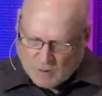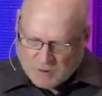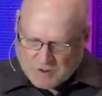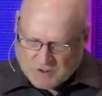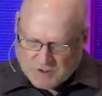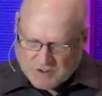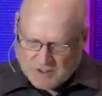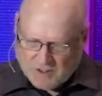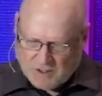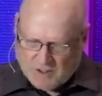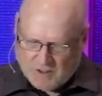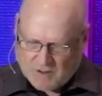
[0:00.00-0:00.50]

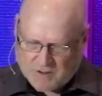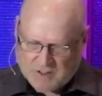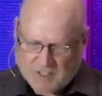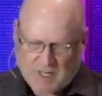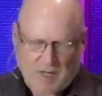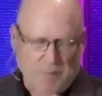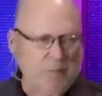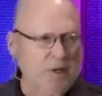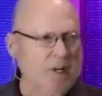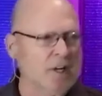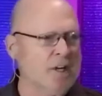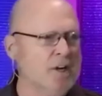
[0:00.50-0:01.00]

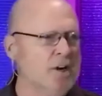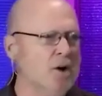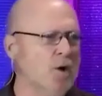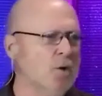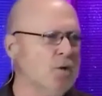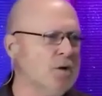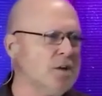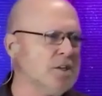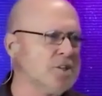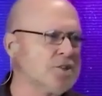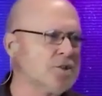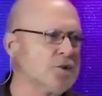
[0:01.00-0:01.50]
stereotyping and no
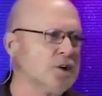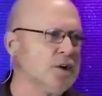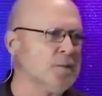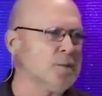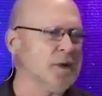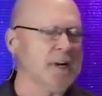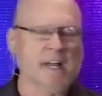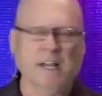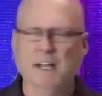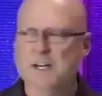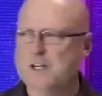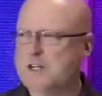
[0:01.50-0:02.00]

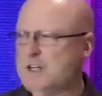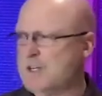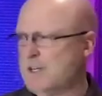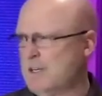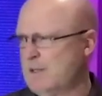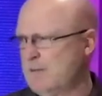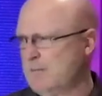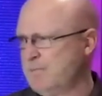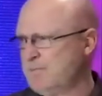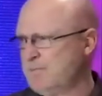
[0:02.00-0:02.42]
discrimination.